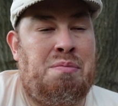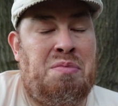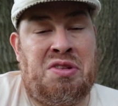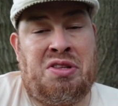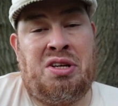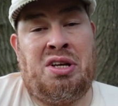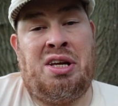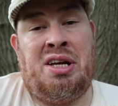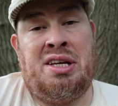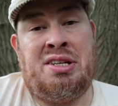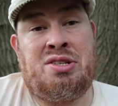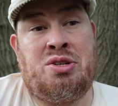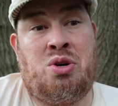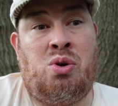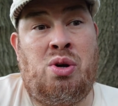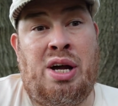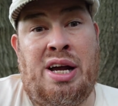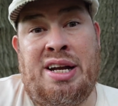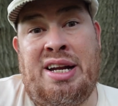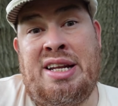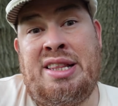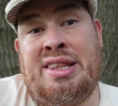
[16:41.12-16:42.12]
So that's cool.
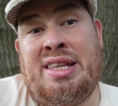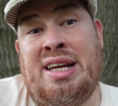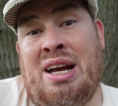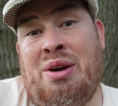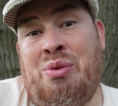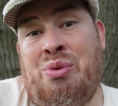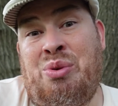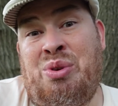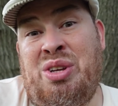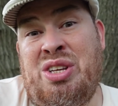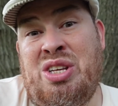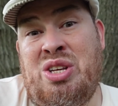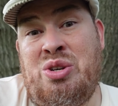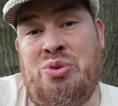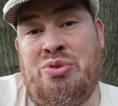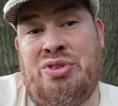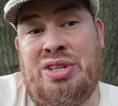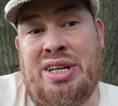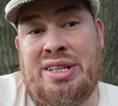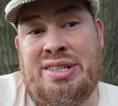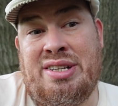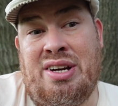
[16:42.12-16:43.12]
I didn't think I would really
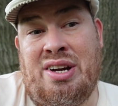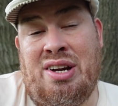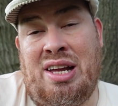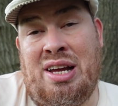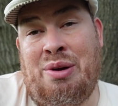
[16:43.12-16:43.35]
use that tunnel.